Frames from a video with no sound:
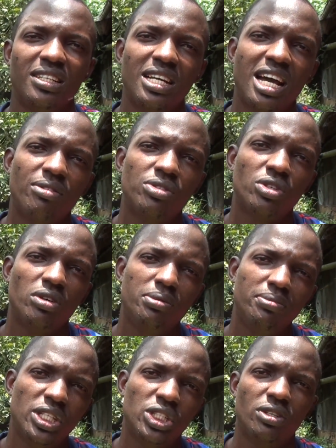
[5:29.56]
have some
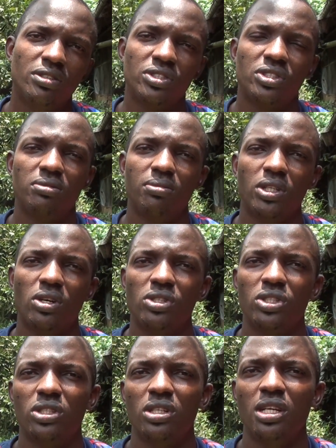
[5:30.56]
limitations
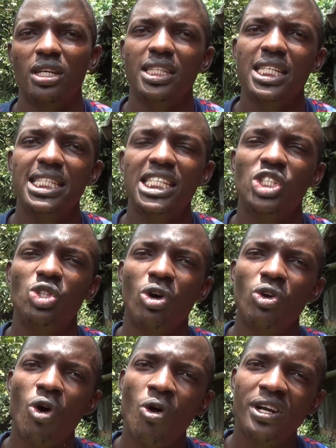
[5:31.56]
because this is
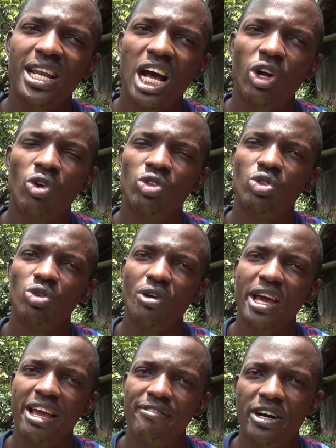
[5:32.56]
done under
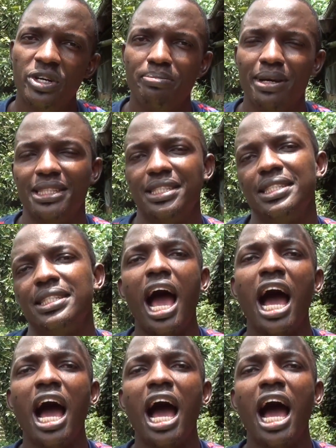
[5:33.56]
controlled environment.